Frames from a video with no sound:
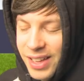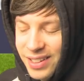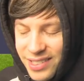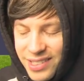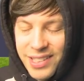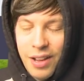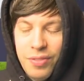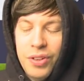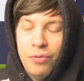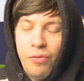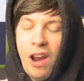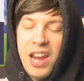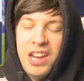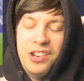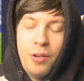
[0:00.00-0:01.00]
That's 7
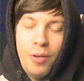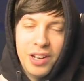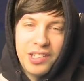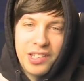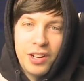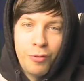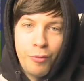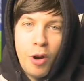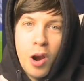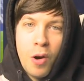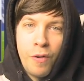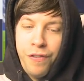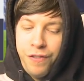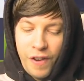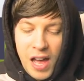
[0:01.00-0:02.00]
rage quits in a
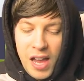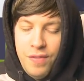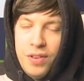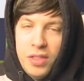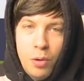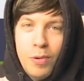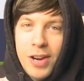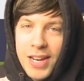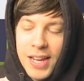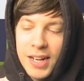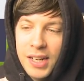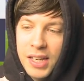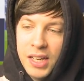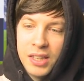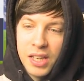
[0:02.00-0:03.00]
row. 5 in the
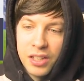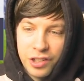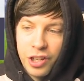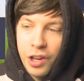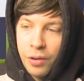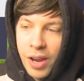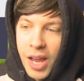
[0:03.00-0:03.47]
weekend league, then 2